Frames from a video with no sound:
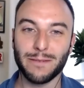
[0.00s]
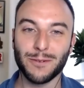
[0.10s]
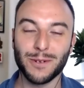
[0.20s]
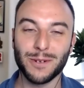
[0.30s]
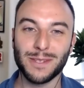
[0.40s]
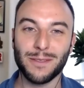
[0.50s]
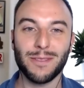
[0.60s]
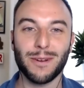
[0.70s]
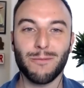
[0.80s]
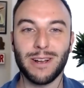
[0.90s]
Everyone who's out
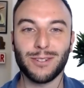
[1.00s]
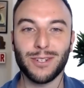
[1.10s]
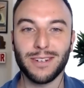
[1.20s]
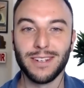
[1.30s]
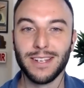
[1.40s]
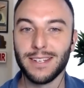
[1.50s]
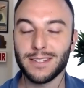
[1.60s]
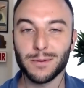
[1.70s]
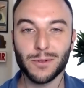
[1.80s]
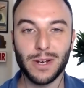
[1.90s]
there watching,
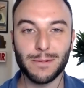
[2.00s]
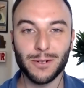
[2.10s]
subscribe